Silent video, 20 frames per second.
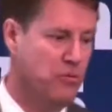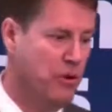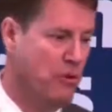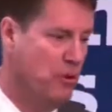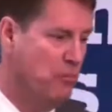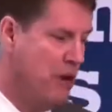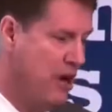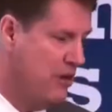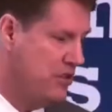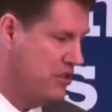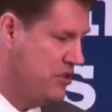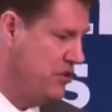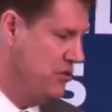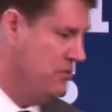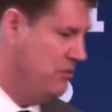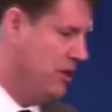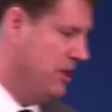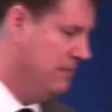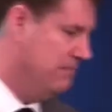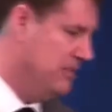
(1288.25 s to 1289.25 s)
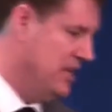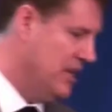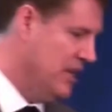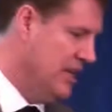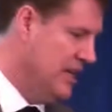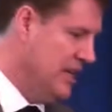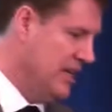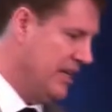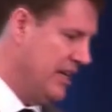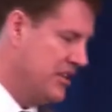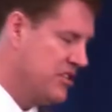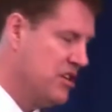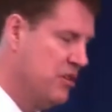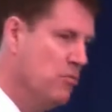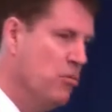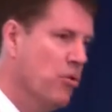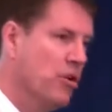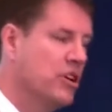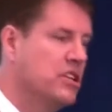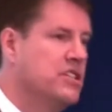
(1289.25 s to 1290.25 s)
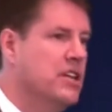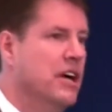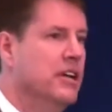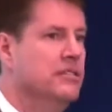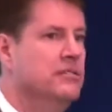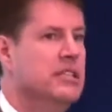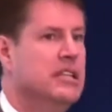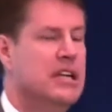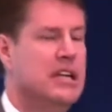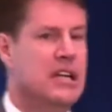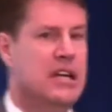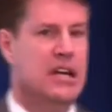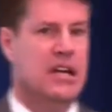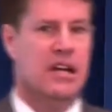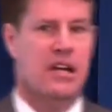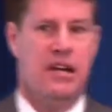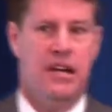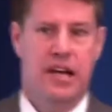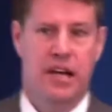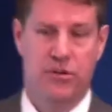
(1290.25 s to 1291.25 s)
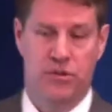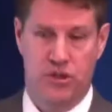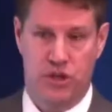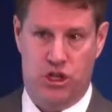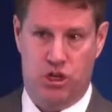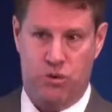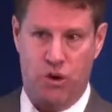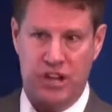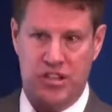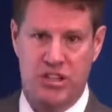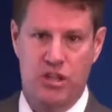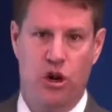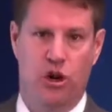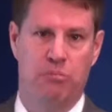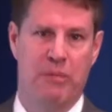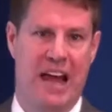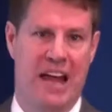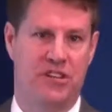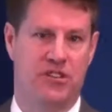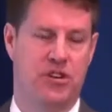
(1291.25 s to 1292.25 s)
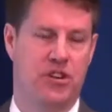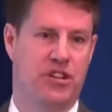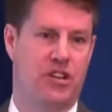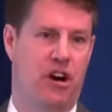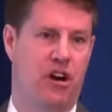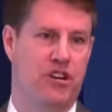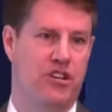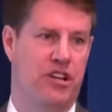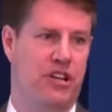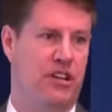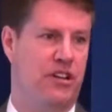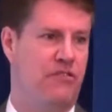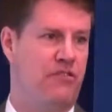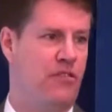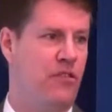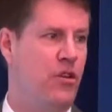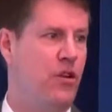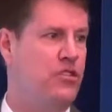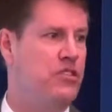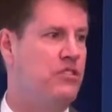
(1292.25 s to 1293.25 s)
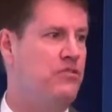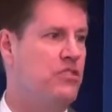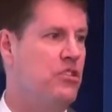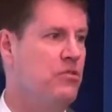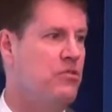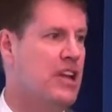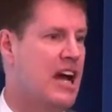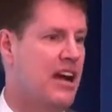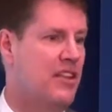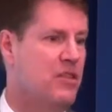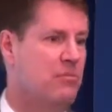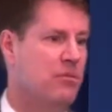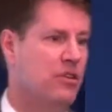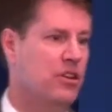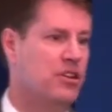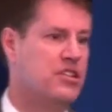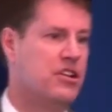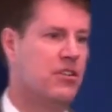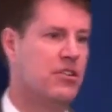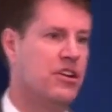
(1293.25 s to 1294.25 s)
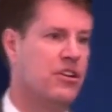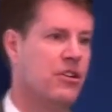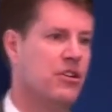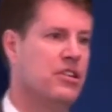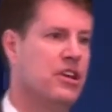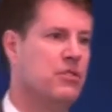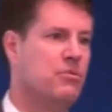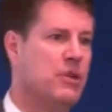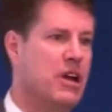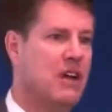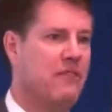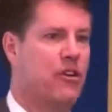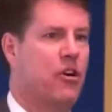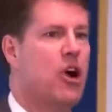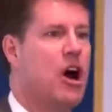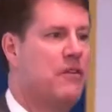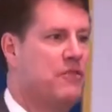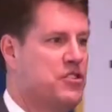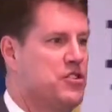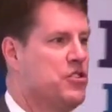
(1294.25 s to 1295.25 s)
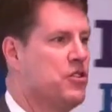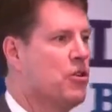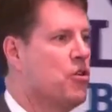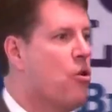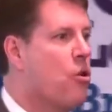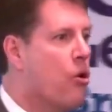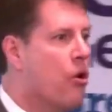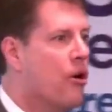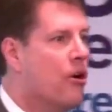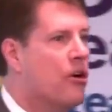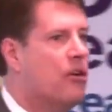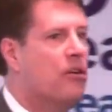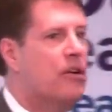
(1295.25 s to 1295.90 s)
We were about to get some work done. And there was this crusty old master sergeant. And for those of you not in the military, you know that we have our officer corps,